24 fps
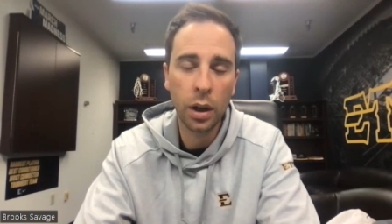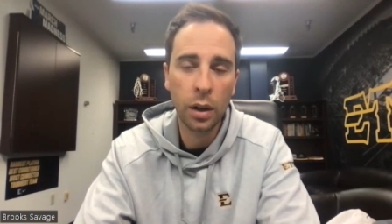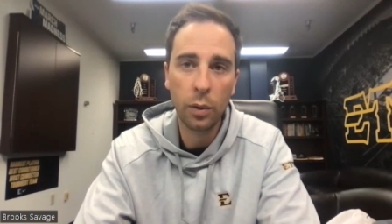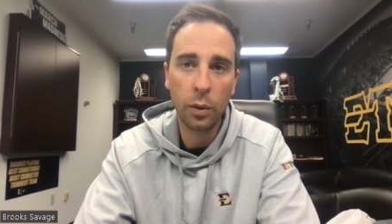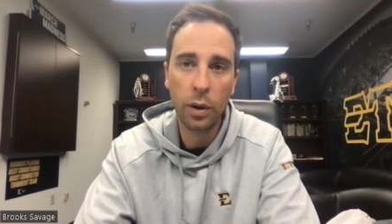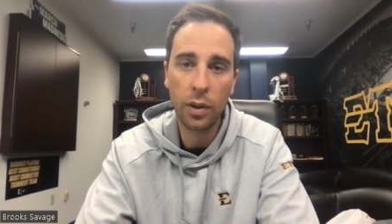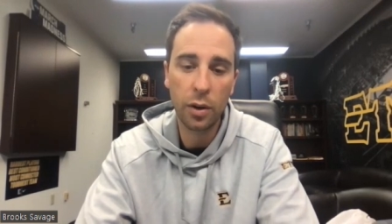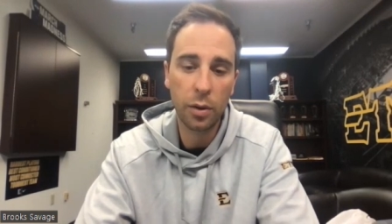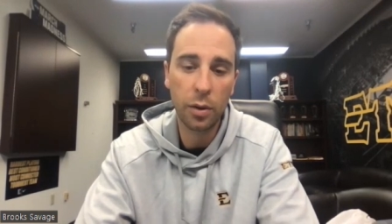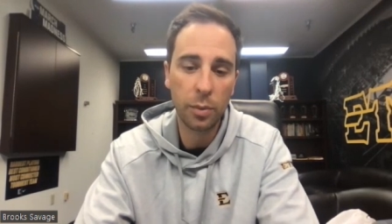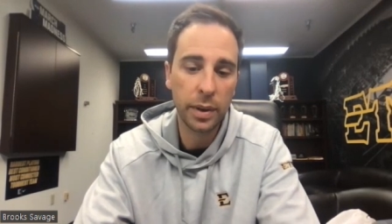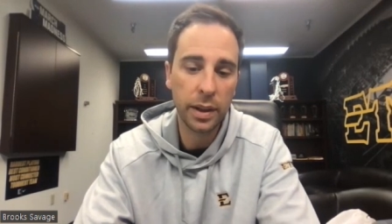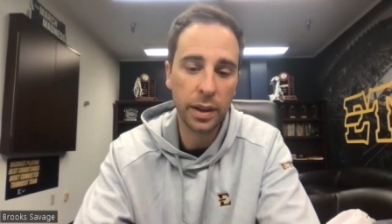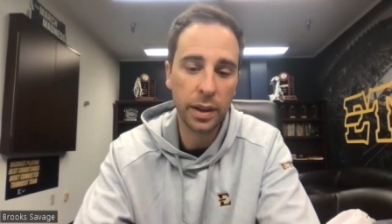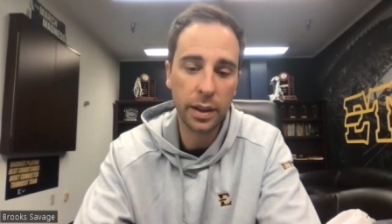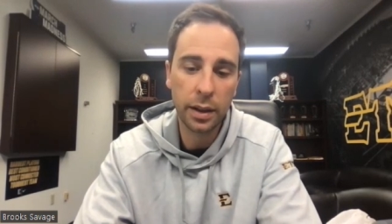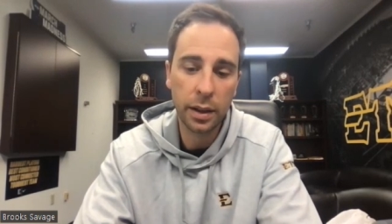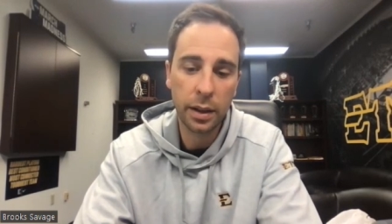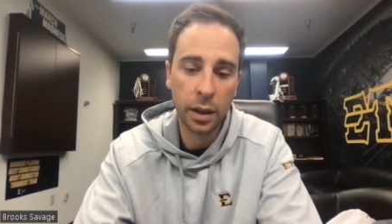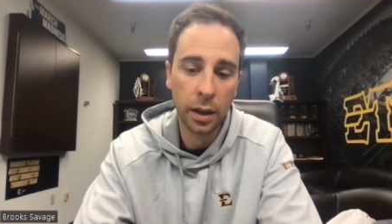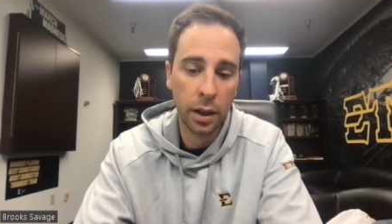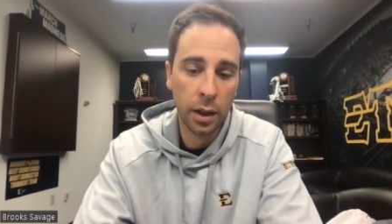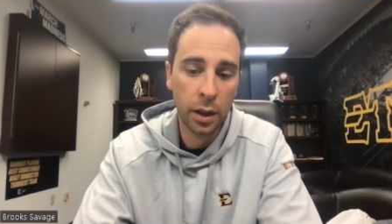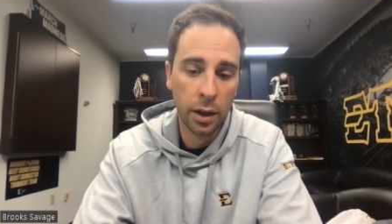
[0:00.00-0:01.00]
whether it
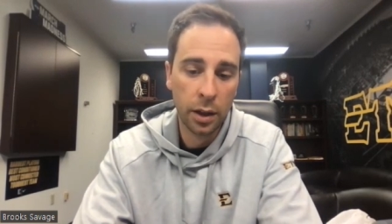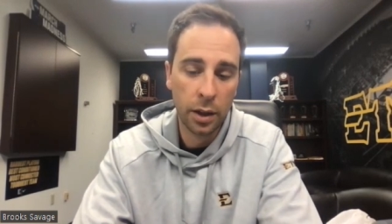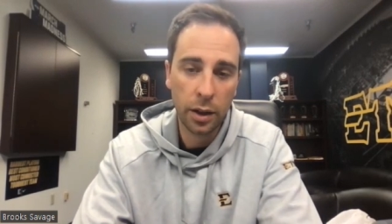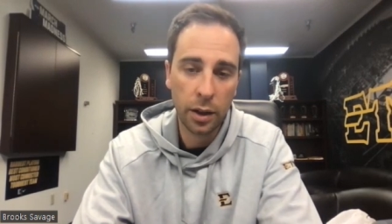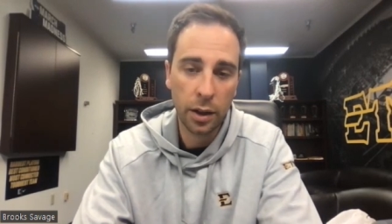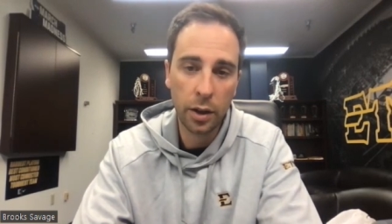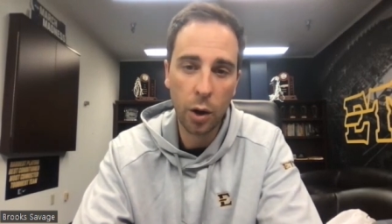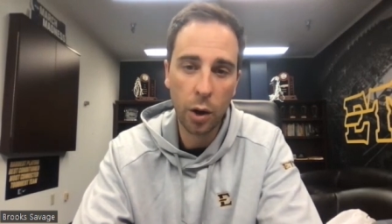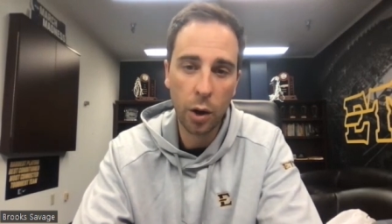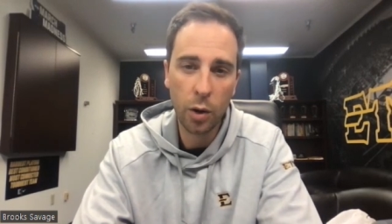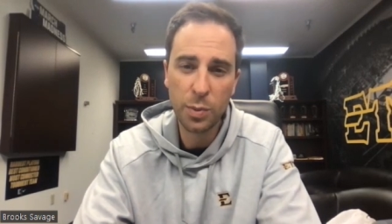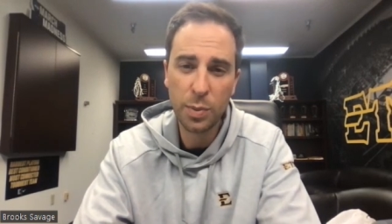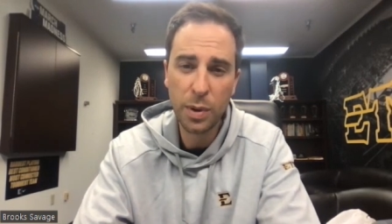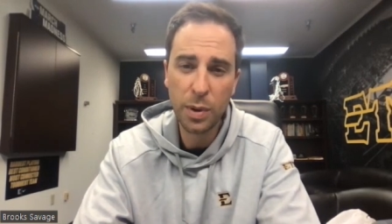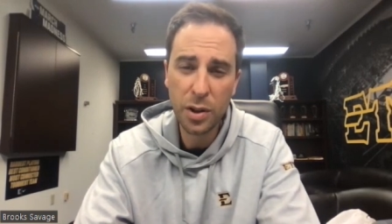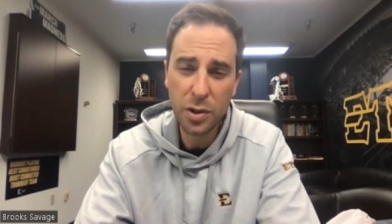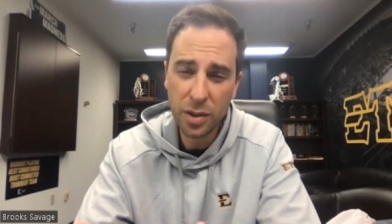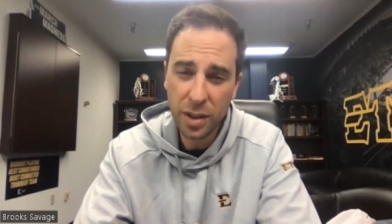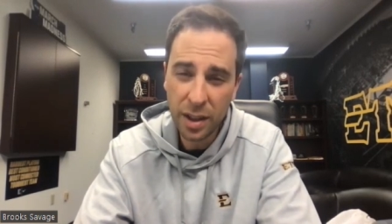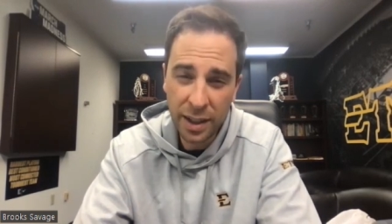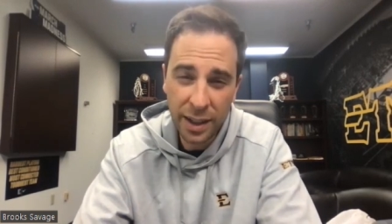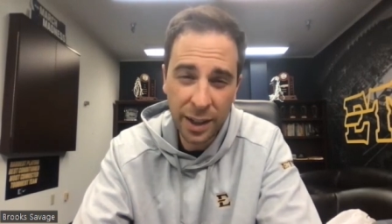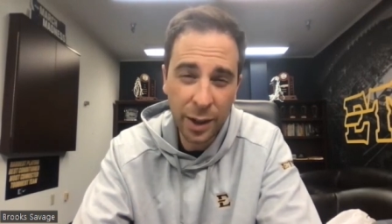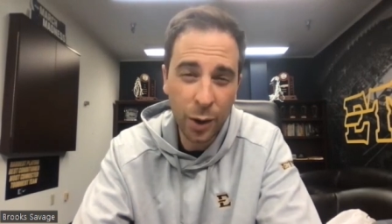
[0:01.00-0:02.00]
be, you know,
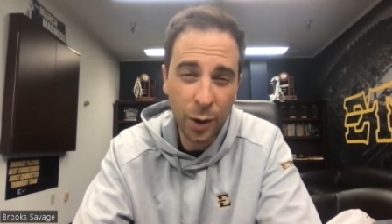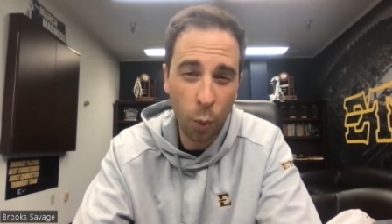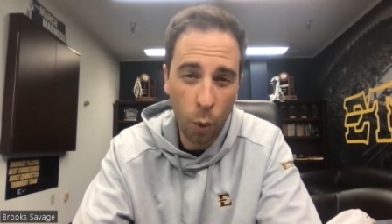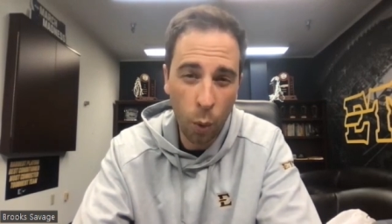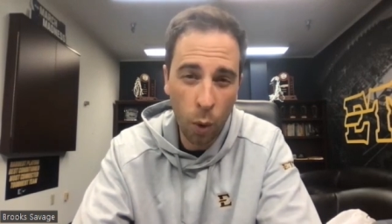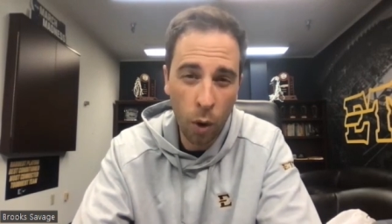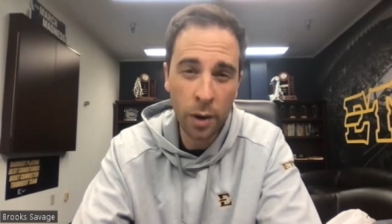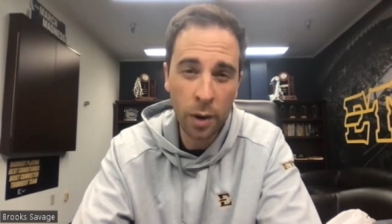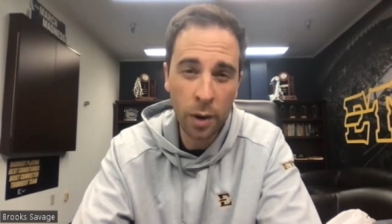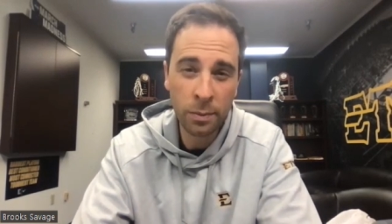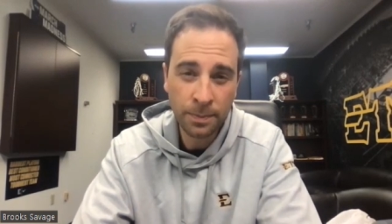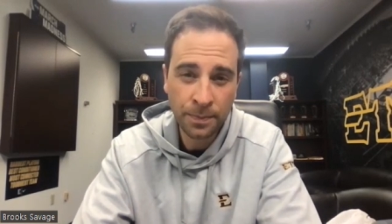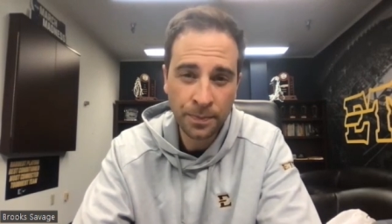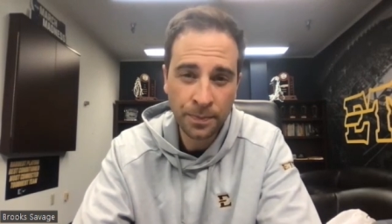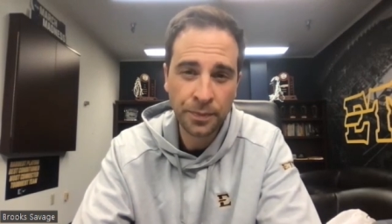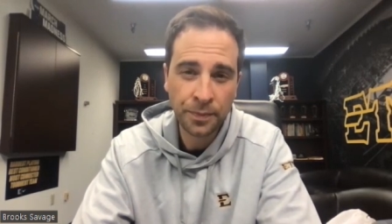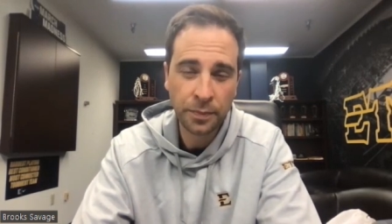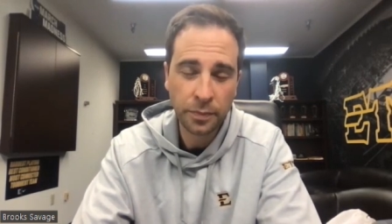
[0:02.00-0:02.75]
especially in year one,